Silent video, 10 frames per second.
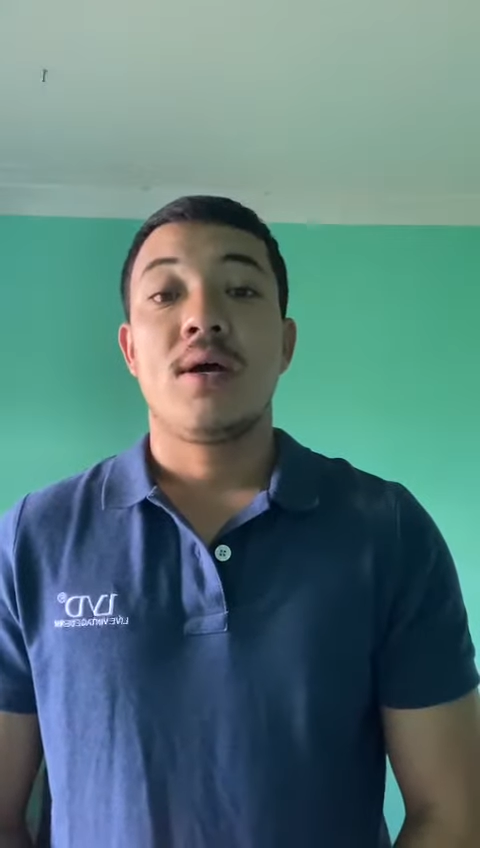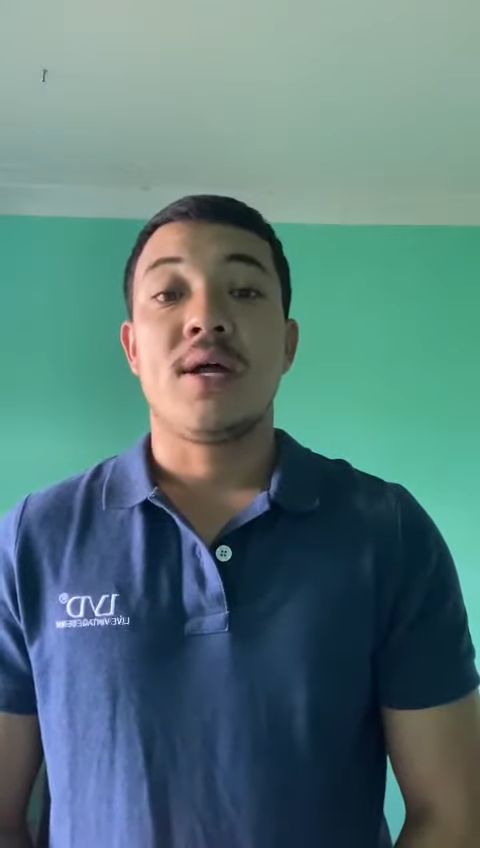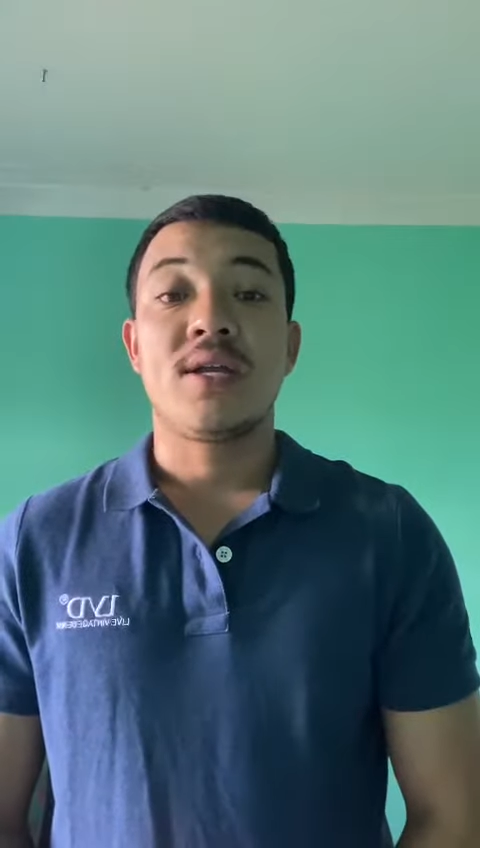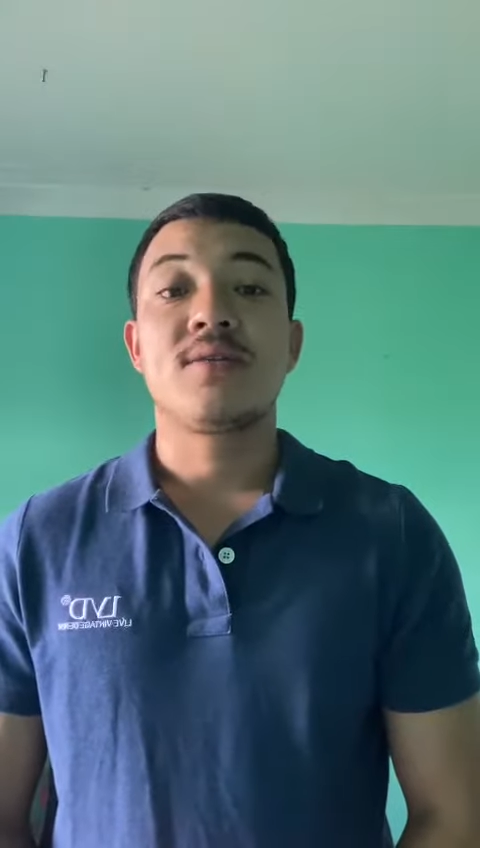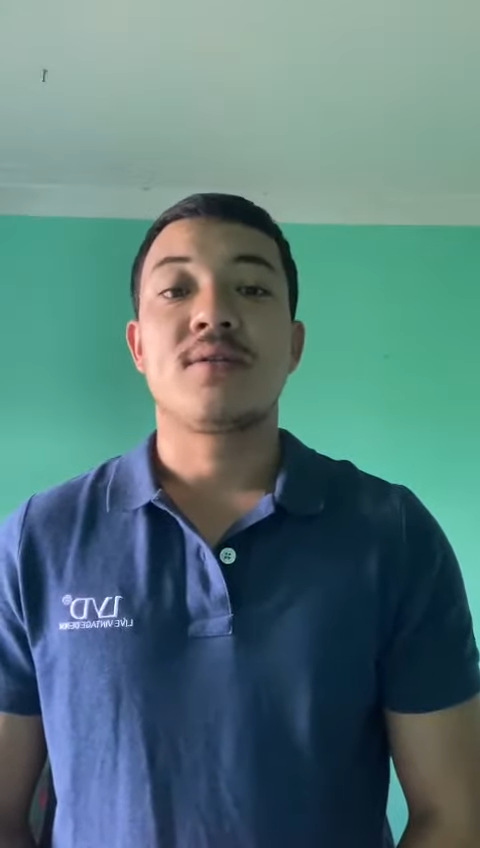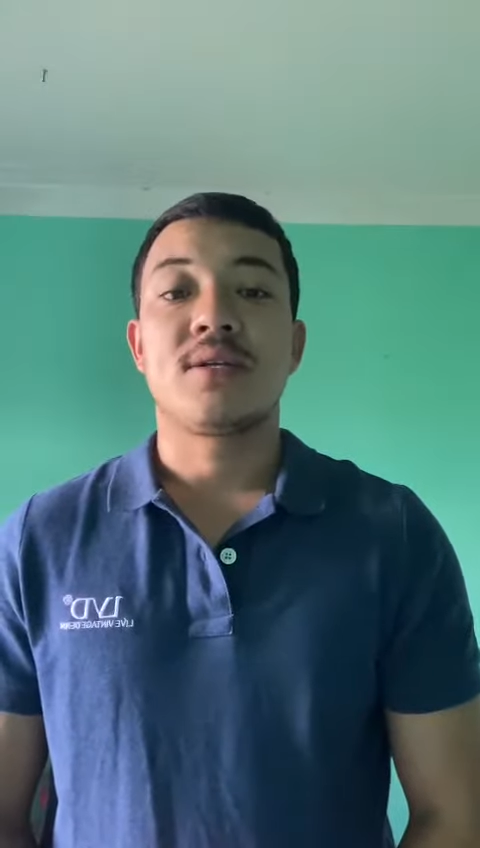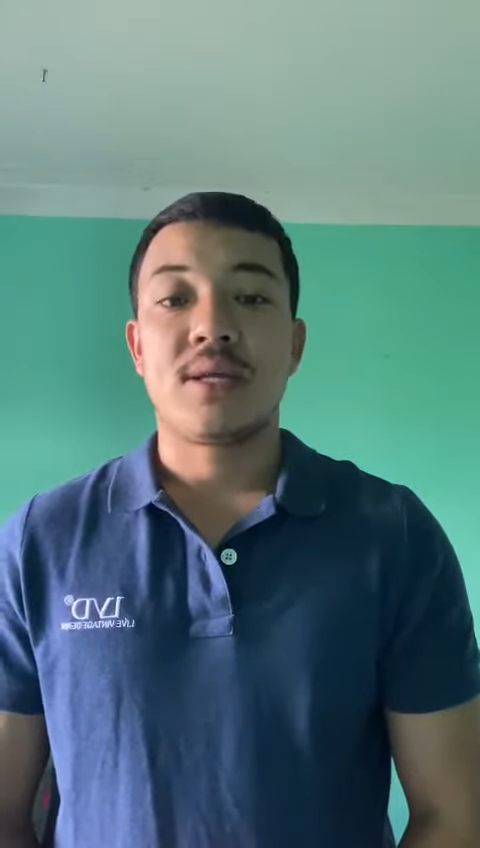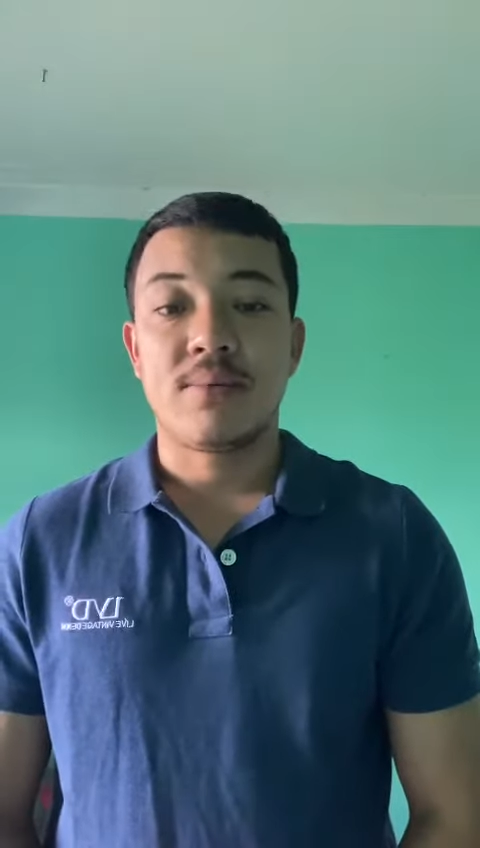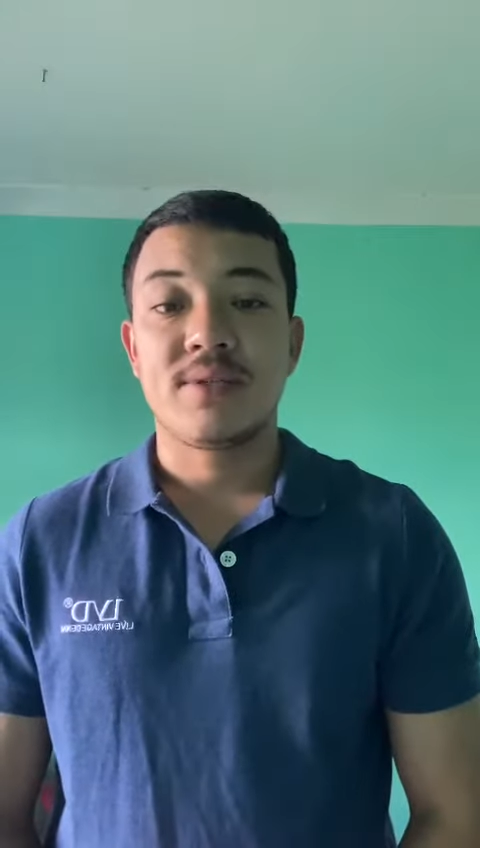Arrange the table